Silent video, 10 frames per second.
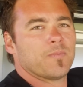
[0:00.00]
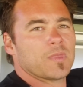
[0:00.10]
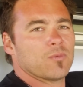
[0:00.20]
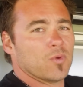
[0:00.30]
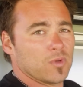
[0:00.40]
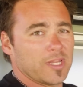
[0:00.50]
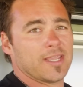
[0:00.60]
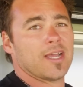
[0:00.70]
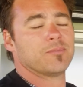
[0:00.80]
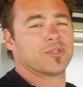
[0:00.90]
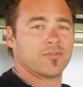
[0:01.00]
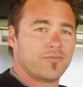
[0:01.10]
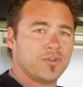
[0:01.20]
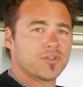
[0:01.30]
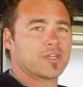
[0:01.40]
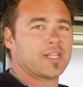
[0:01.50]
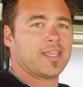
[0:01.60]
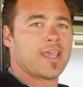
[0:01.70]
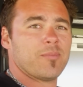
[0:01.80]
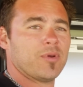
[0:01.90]
will link up to the Fusion
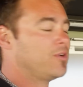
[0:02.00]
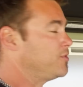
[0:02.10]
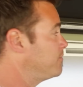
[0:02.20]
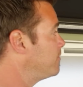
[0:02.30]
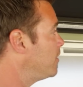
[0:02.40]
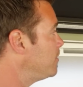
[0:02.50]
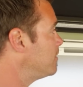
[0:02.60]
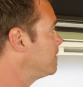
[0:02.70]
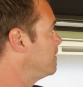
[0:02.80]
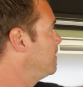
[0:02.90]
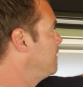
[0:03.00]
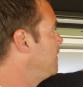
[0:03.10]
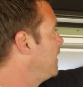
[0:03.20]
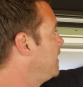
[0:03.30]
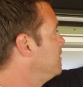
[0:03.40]
Link app on your phone, and